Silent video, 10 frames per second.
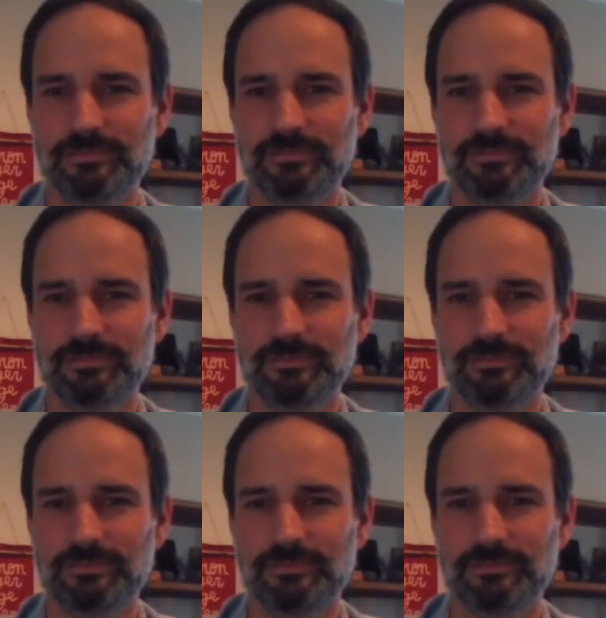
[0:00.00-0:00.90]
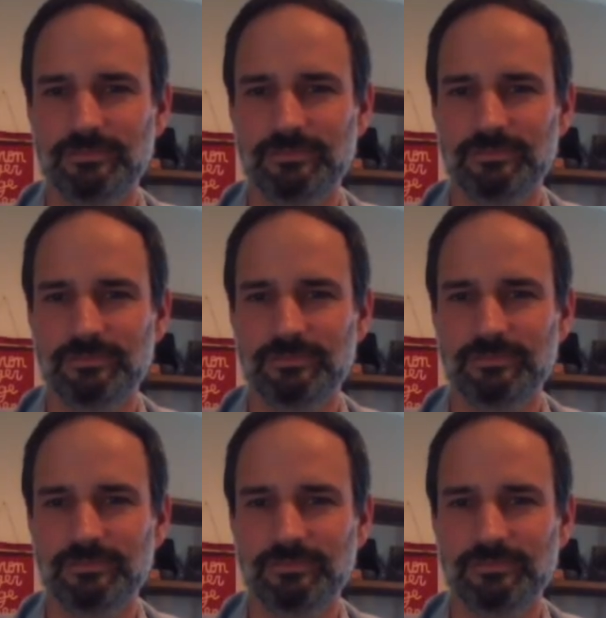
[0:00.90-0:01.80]

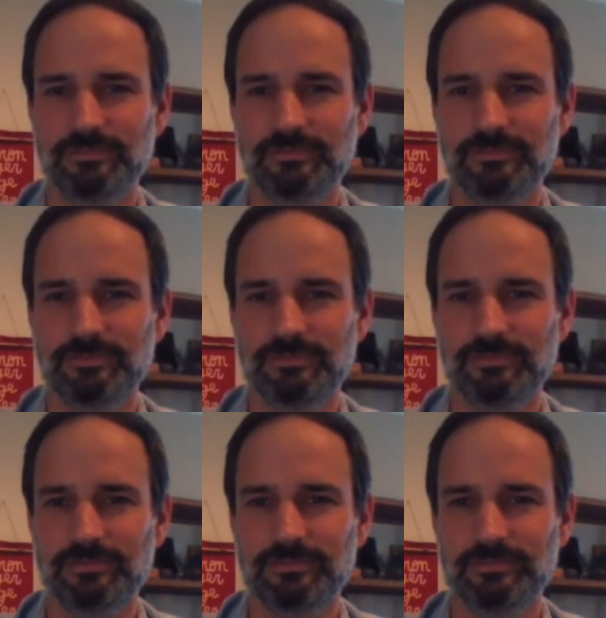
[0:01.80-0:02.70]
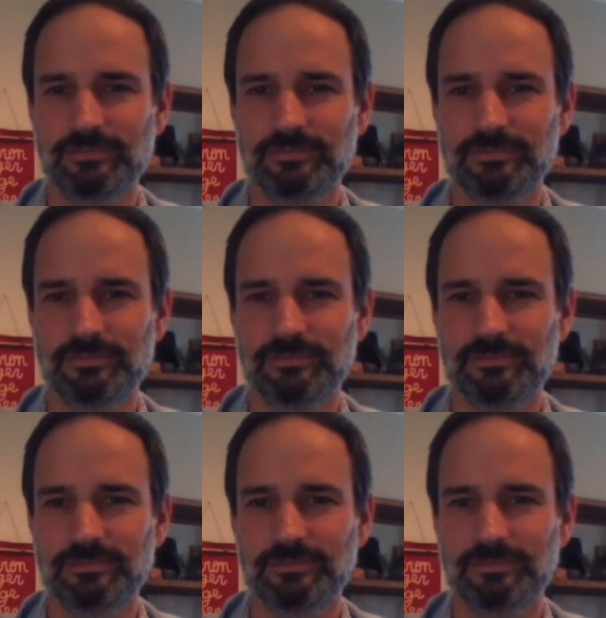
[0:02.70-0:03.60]

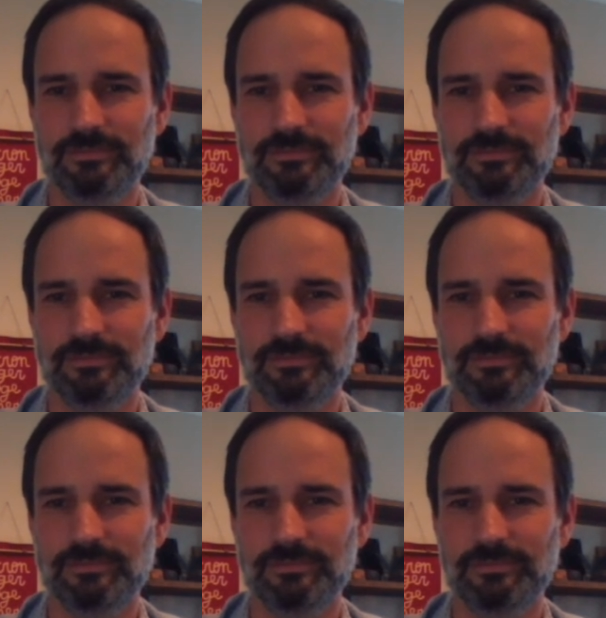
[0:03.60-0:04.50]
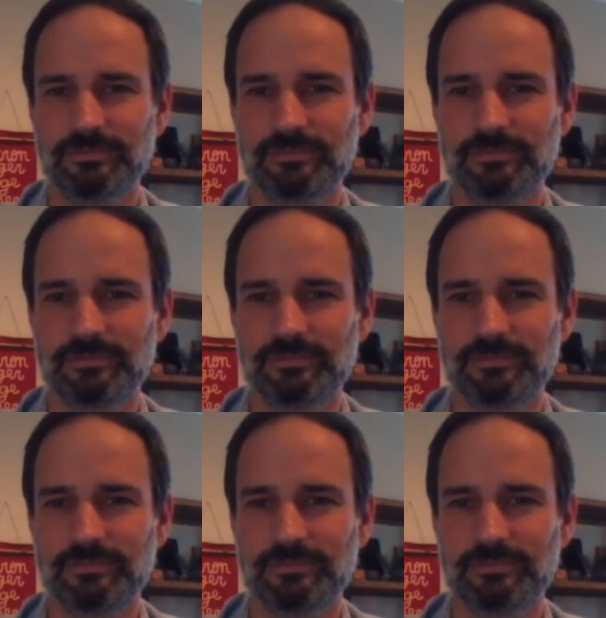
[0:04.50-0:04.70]
(not speaking)